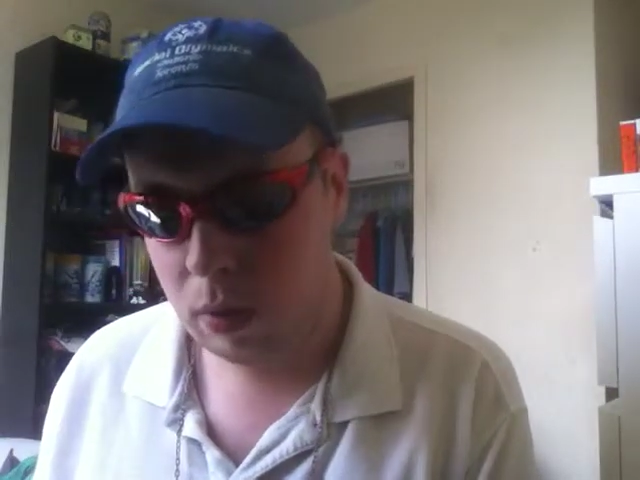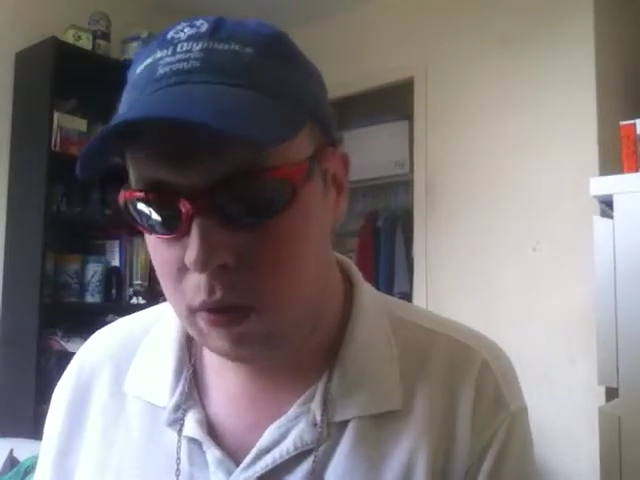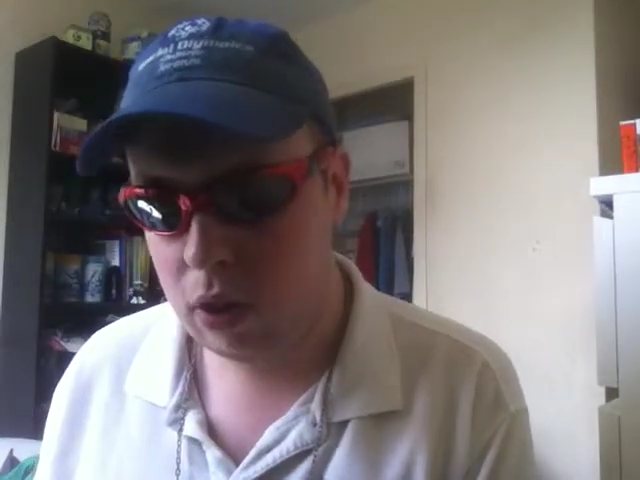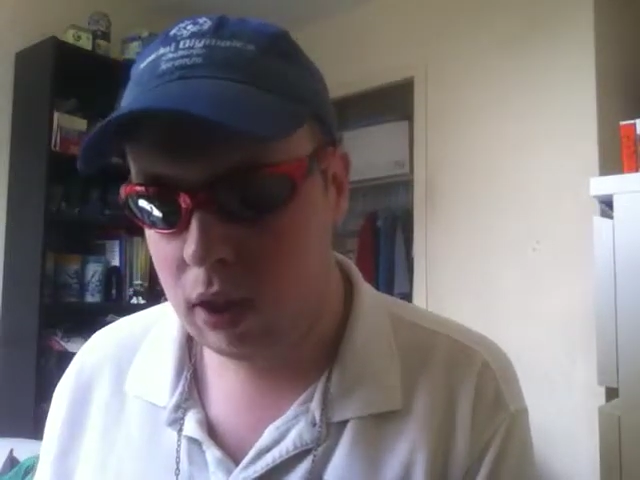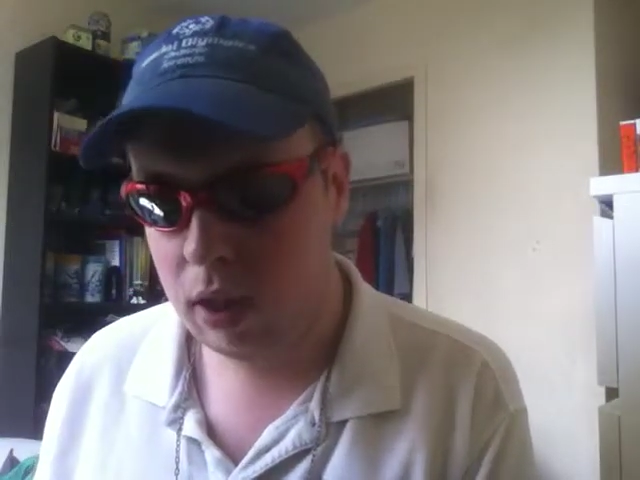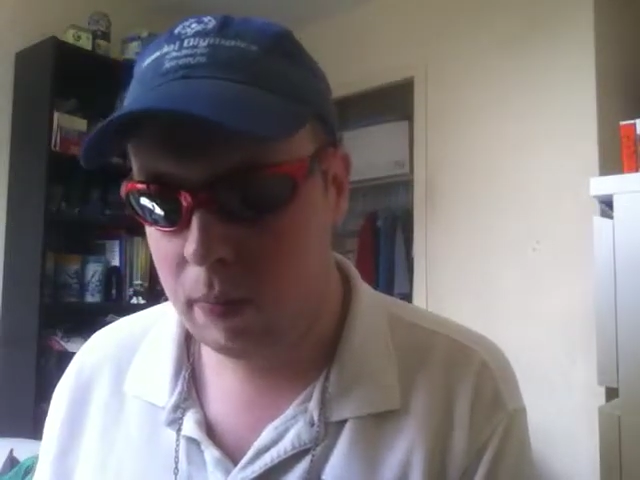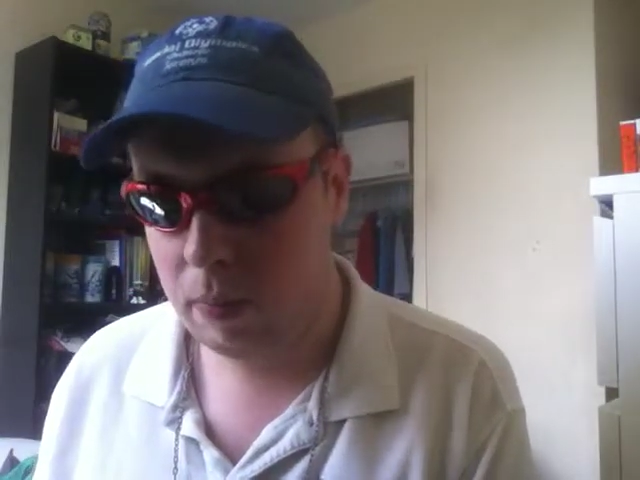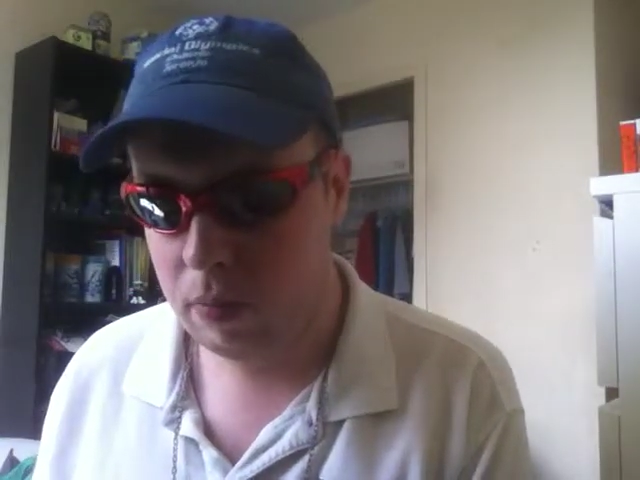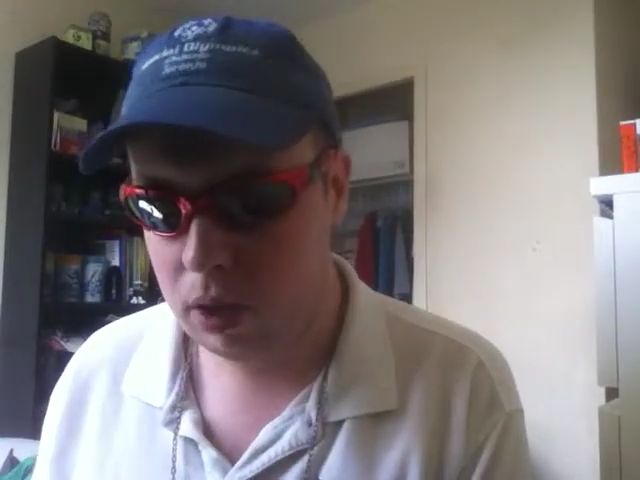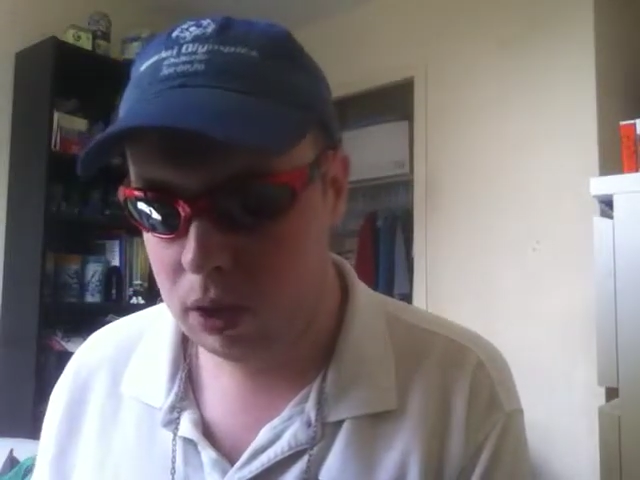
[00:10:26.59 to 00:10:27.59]
one machine
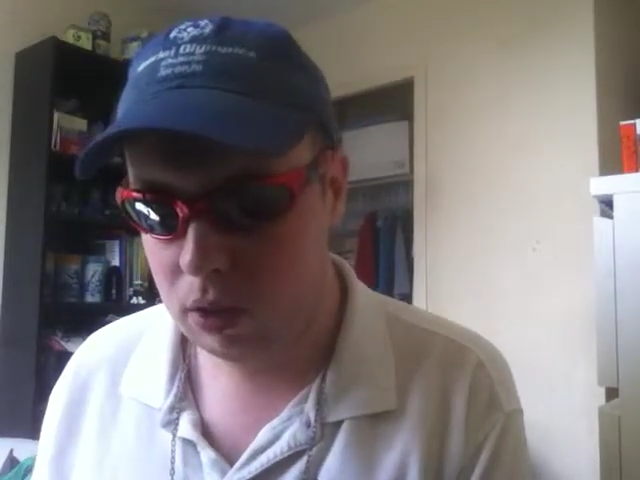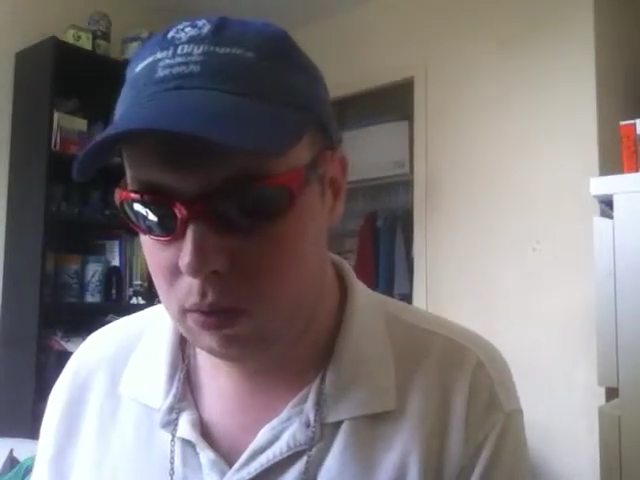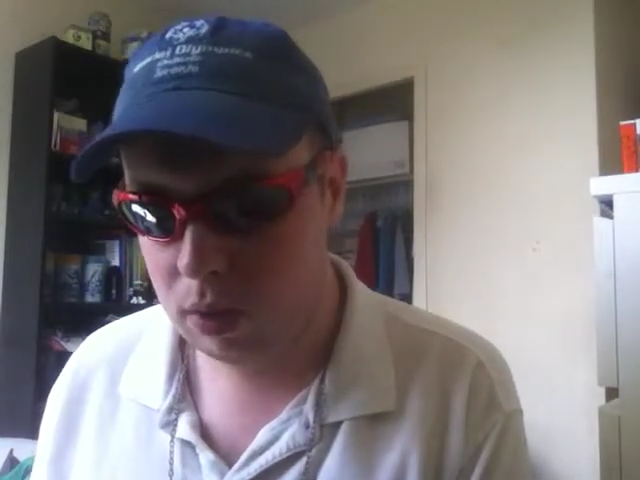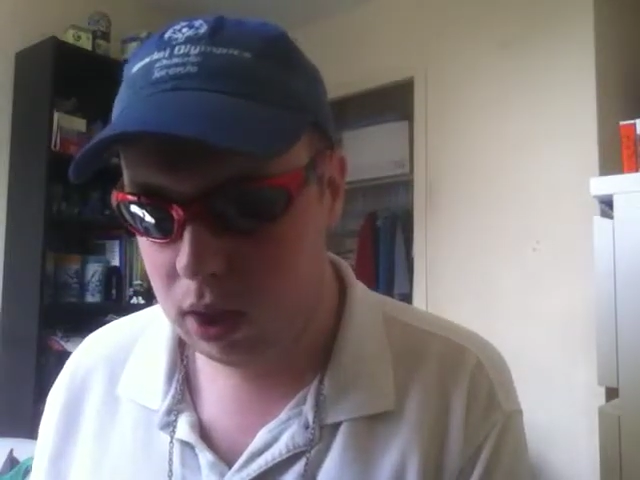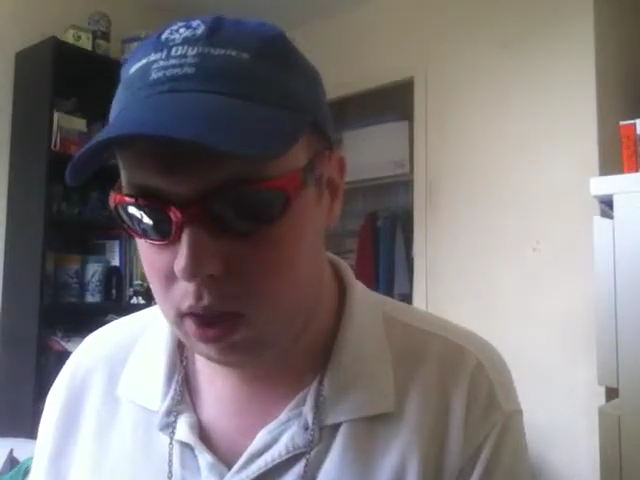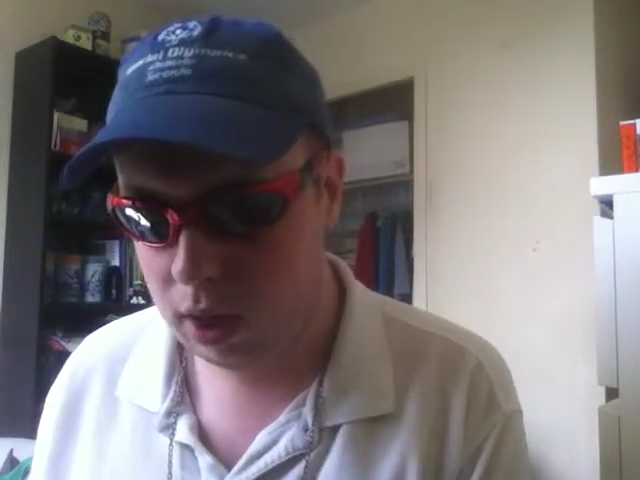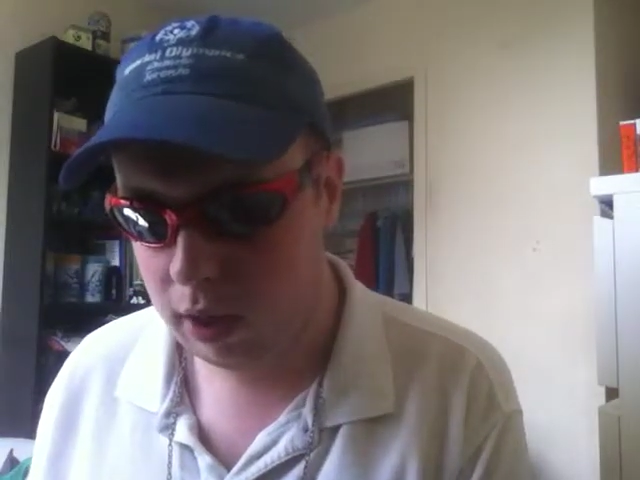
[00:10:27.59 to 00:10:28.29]
type monster with